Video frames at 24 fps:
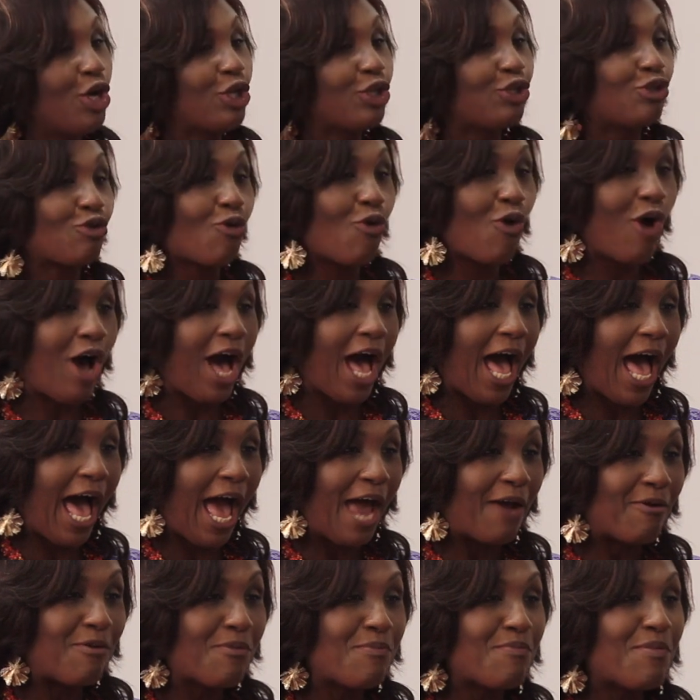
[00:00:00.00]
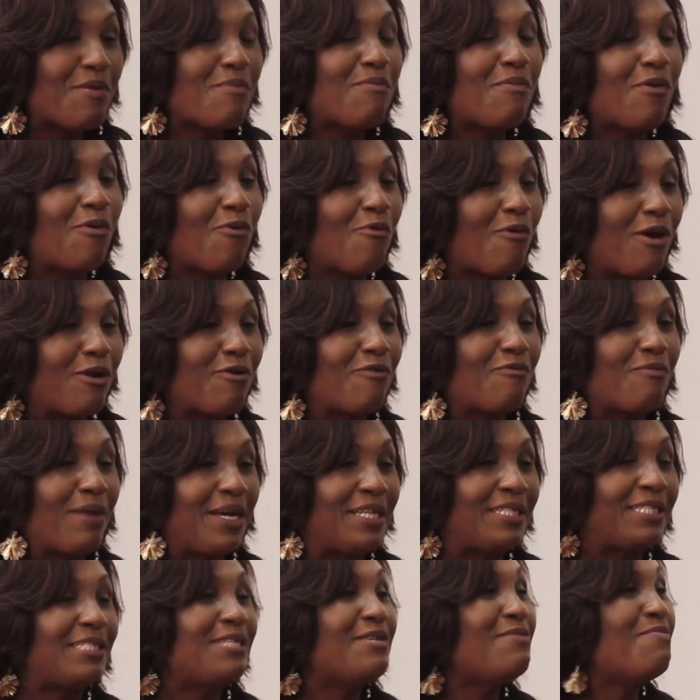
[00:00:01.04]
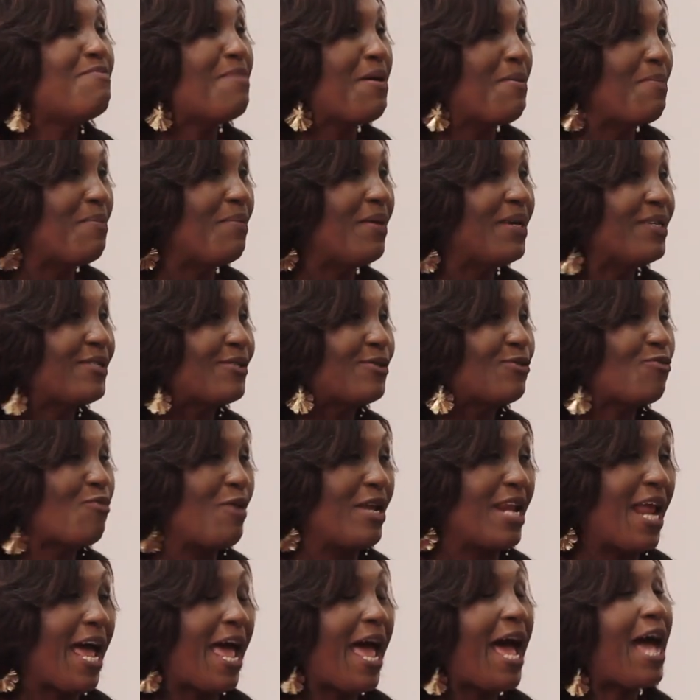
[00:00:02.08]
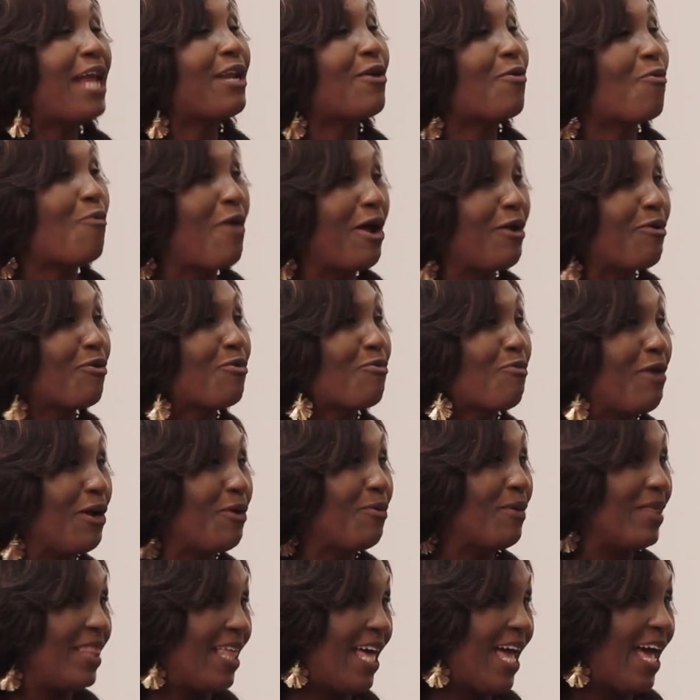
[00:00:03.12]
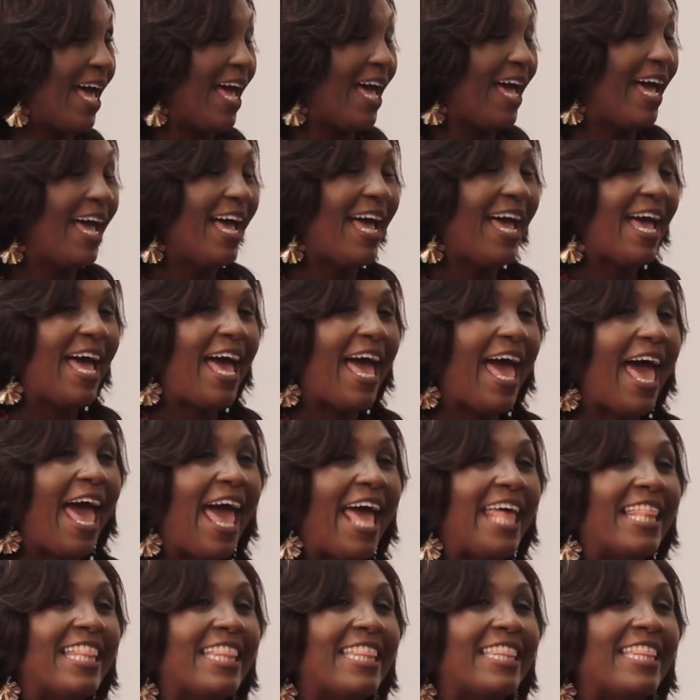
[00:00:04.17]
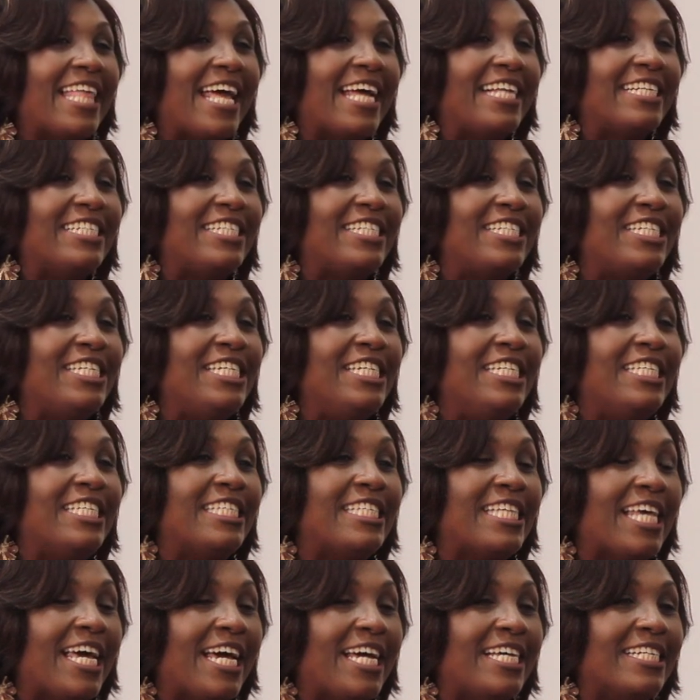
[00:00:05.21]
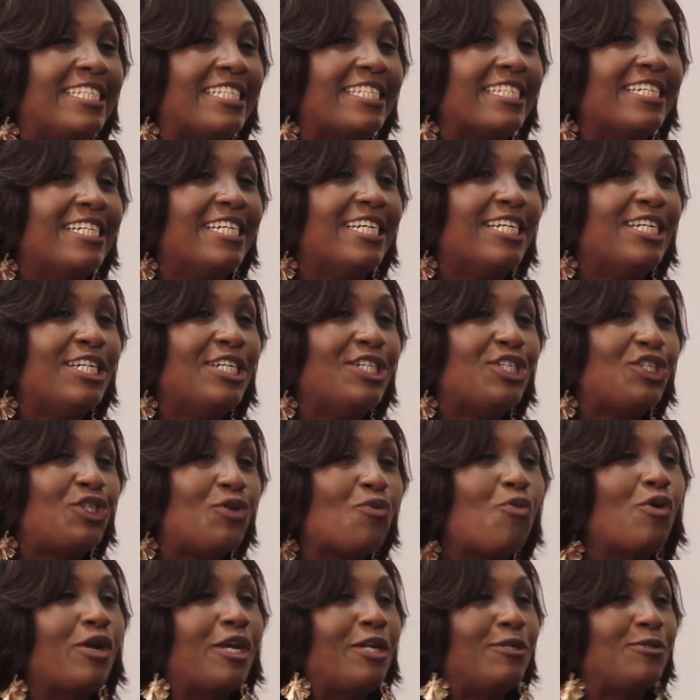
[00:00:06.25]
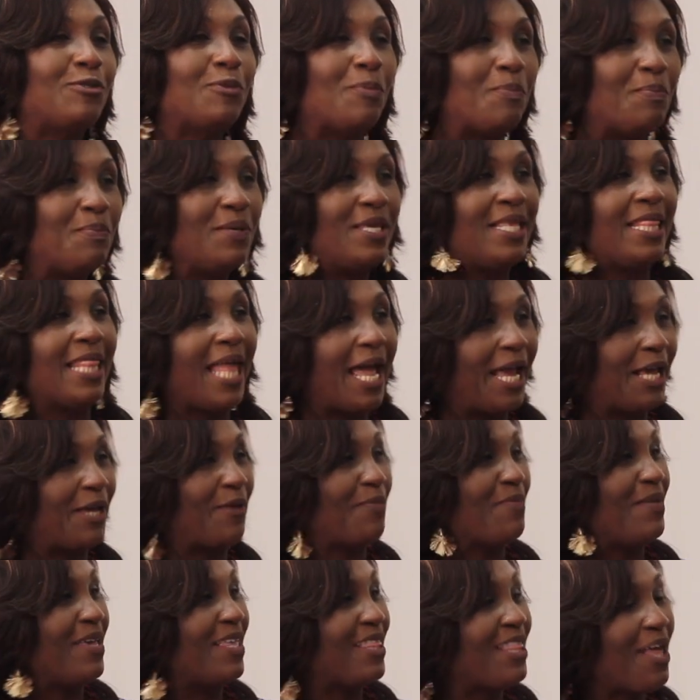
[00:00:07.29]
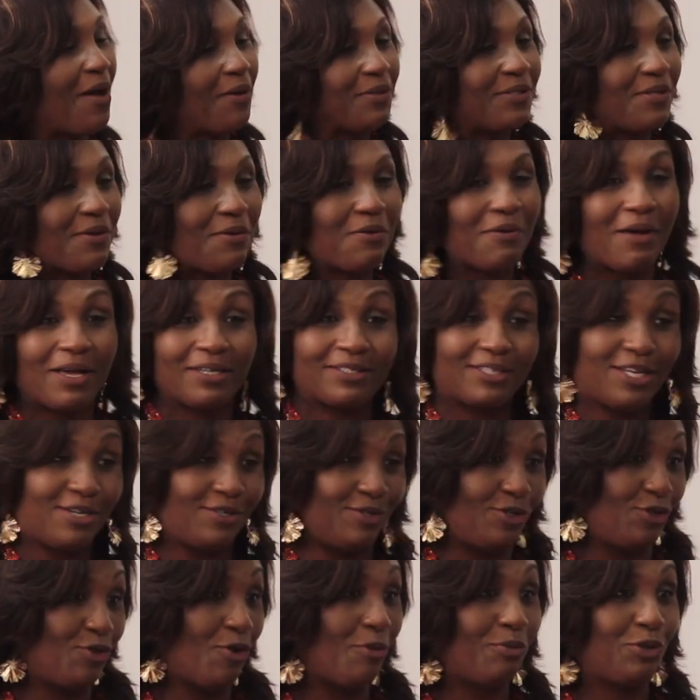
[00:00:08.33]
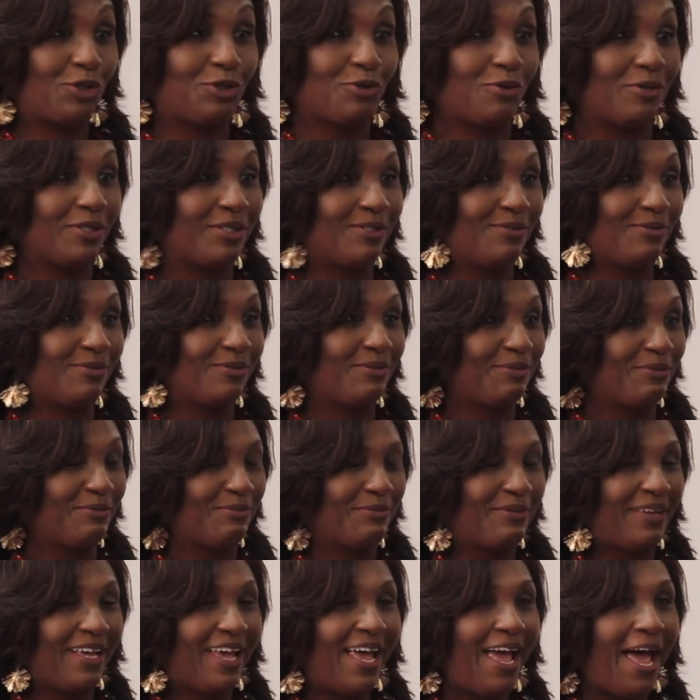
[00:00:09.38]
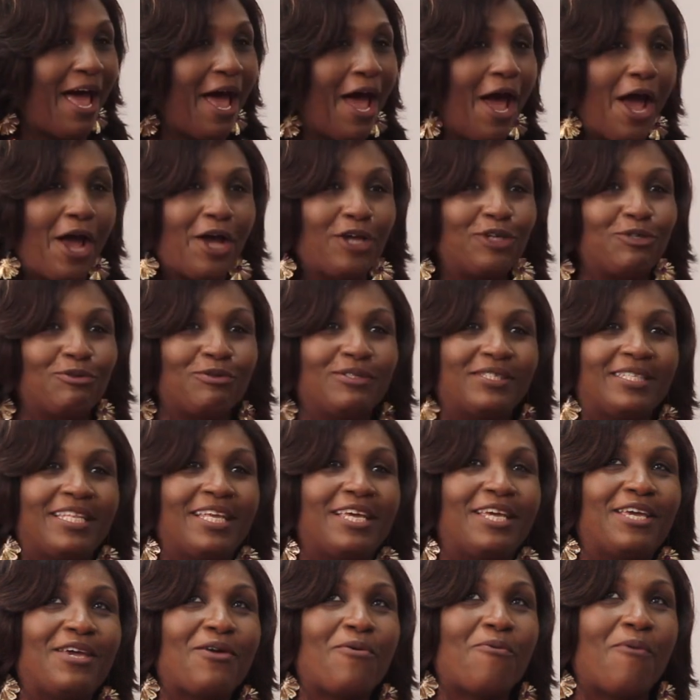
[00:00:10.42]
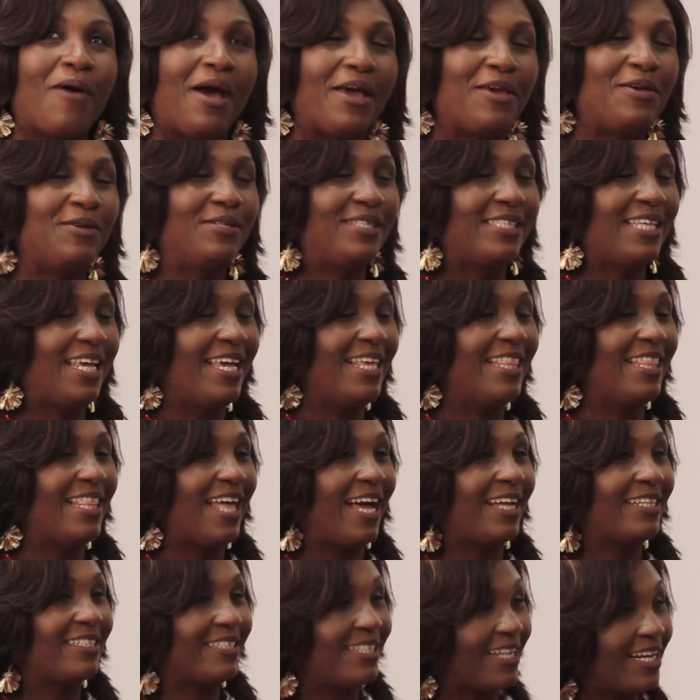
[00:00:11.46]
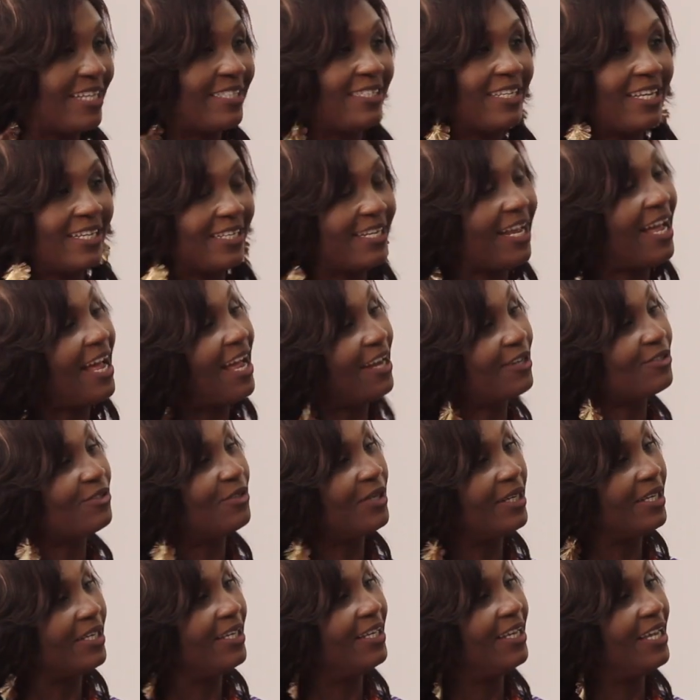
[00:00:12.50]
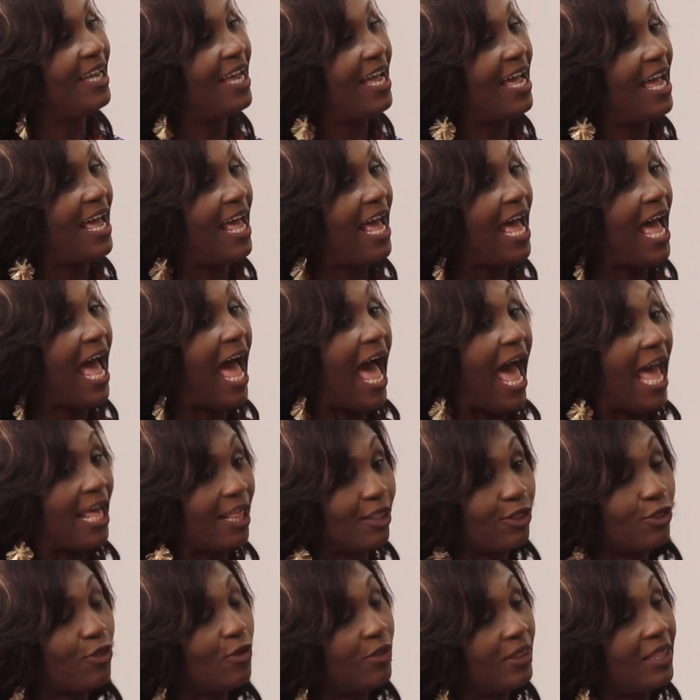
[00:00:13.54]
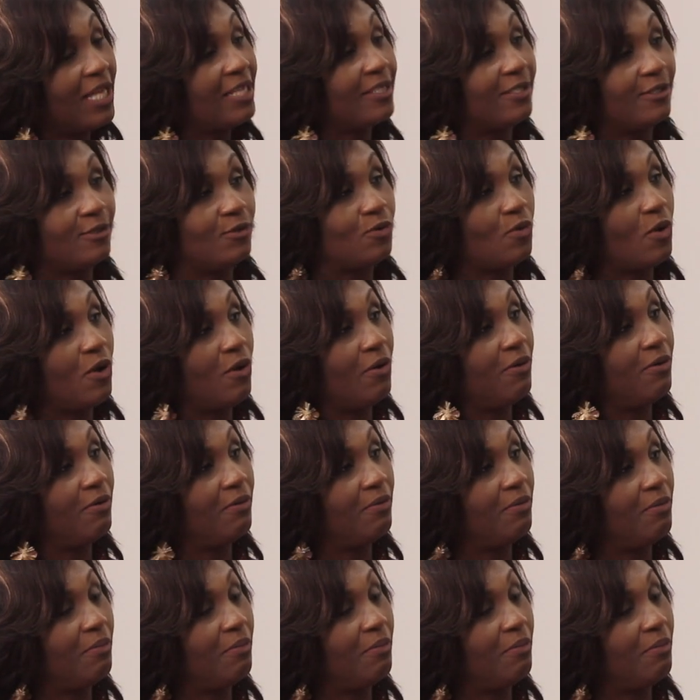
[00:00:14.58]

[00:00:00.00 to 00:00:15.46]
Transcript: So I remember one of my team members when I had a one on one with her, mm-hmm. and then she said, she wanted to be like me. That's was I said, stop short. she was thinking, why are you saying that? And I said, actually, I thought that as well.